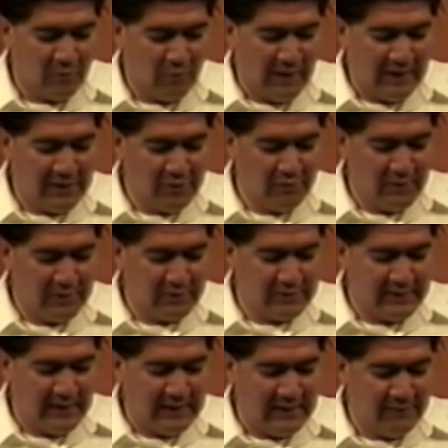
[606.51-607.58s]
Why do you
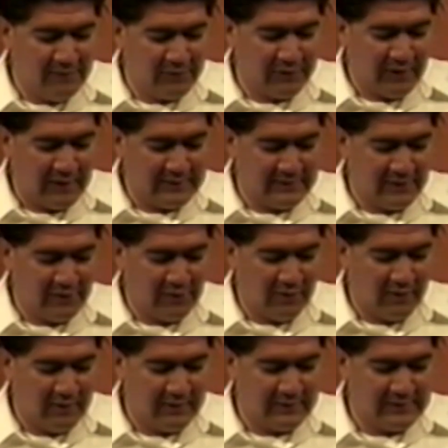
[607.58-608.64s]
entertain evil thoughts in your
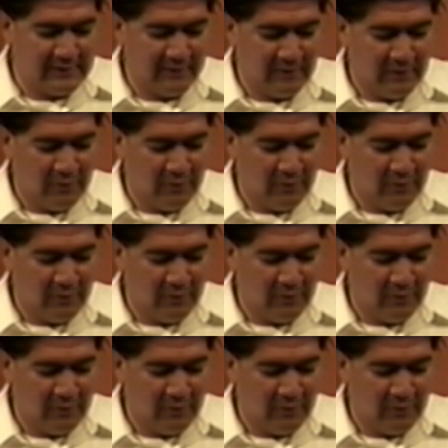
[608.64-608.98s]
hearts?